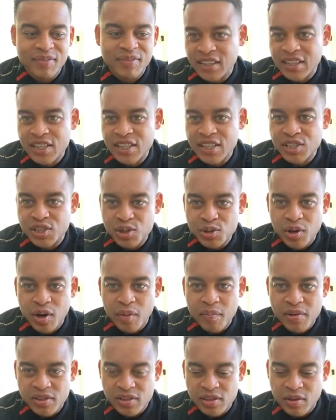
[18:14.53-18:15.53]
lead
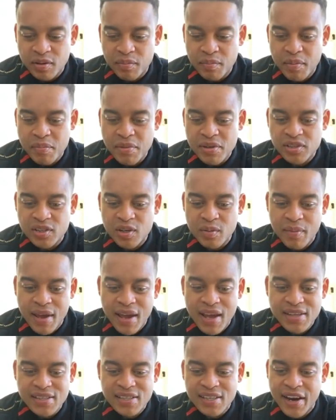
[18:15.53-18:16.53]
dude on Mr.
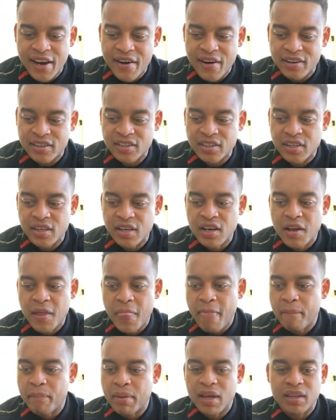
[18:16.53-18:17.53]
Man's character,
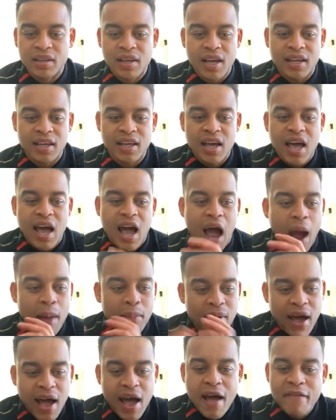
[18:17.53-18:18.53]
being like,
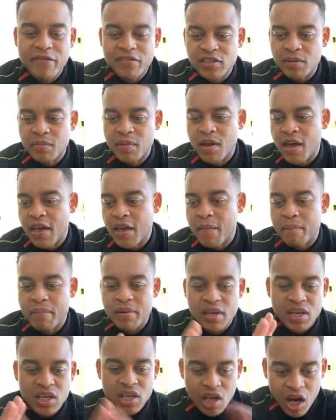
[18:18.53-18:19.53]
I'm gonna have some of him
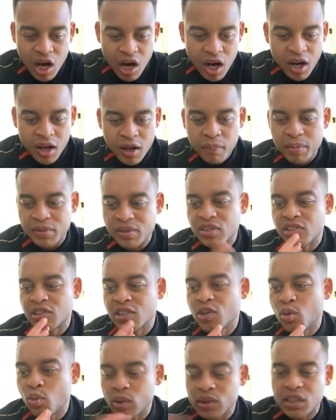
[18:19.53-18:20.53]
be young but
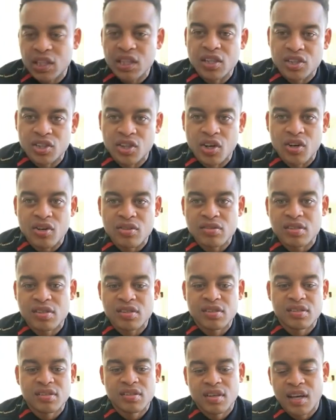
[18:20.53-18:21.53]
still with the
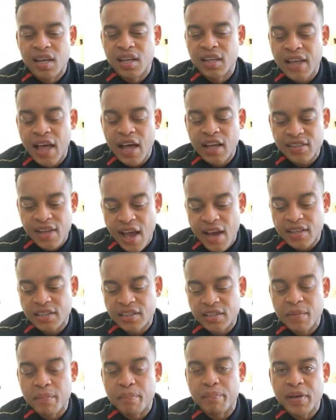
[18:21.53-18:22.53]
adults, and that's
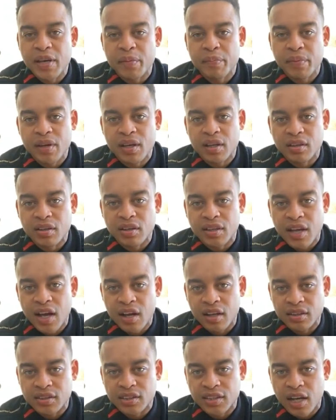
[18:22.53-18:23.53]
actually a big, big
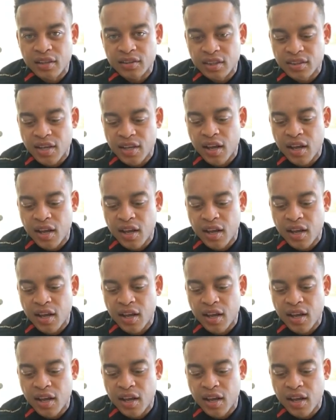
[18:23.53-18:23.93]
lookout. Shout out to Tyler